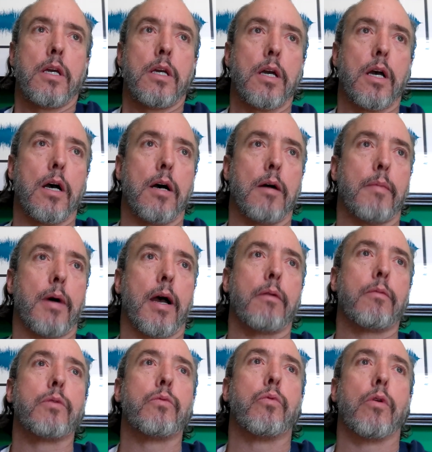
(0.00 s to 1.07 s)
I
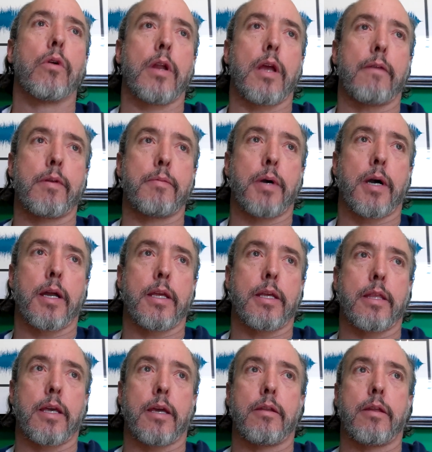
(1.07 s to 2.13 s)
would warn everybody
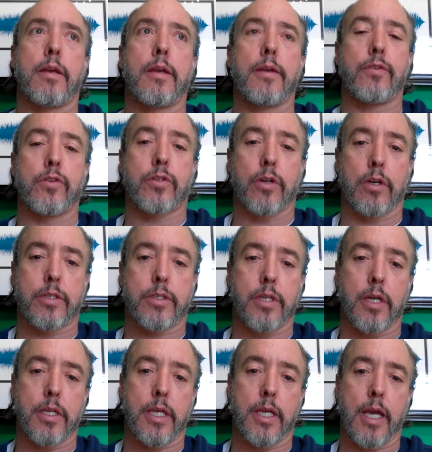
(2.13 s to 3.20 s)
that if you start
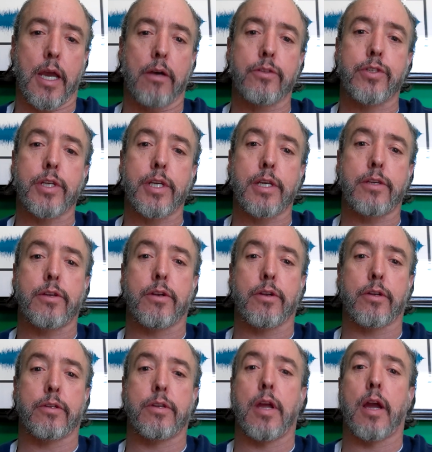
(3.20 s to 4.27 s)
studying algae, you're
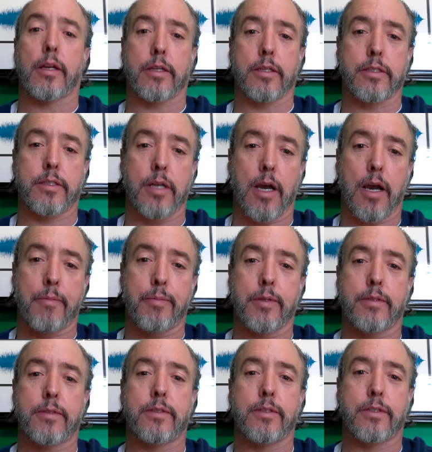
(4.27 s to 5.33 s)
not going to stop.
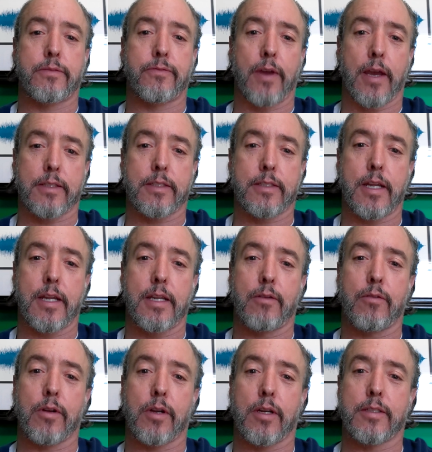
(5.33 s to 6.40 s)
It's just a fascinating
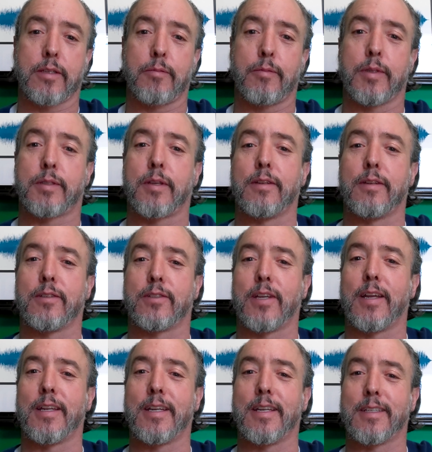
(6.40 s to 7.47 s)
organism. It's
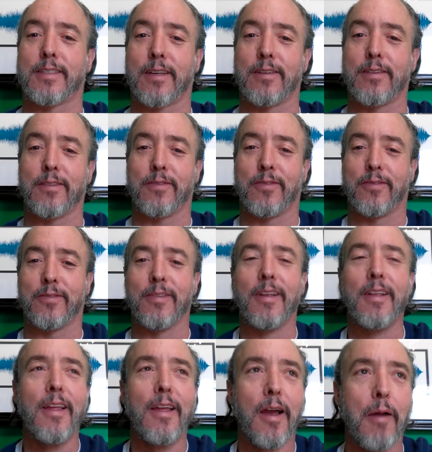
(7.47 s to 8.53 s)
understudied. It's
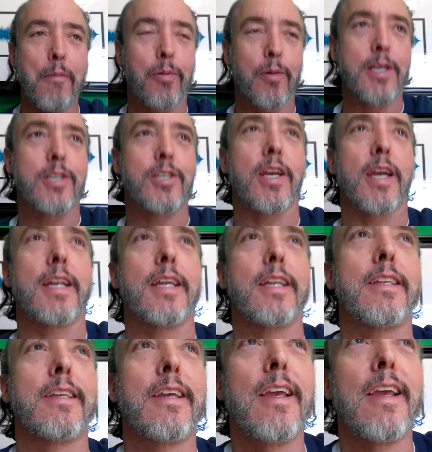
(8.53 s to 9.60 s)

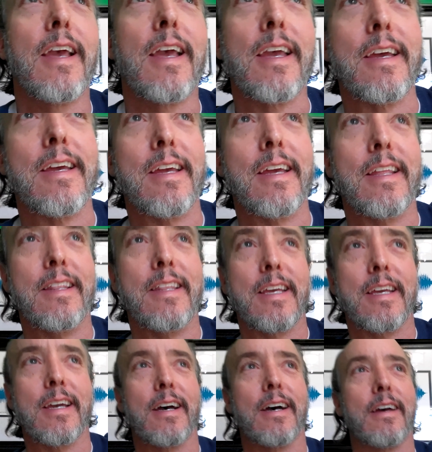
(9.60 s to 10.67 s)
underappreciated in
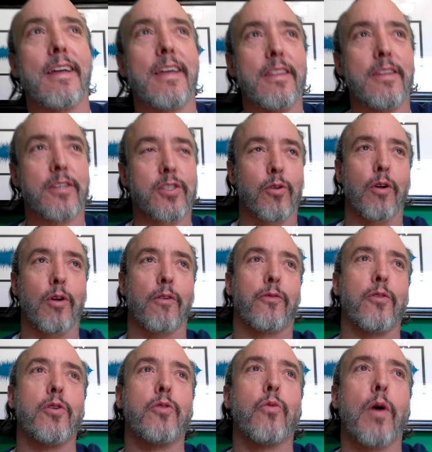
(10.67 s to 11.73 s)
the soil
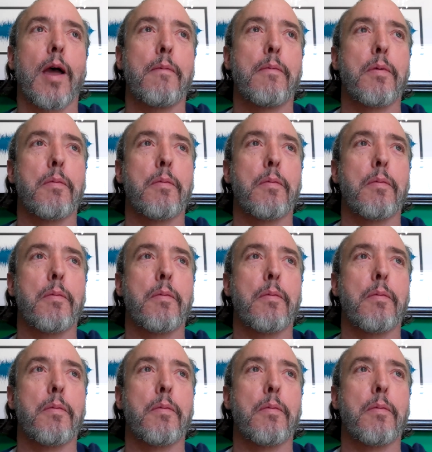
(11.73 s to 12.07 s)
food web.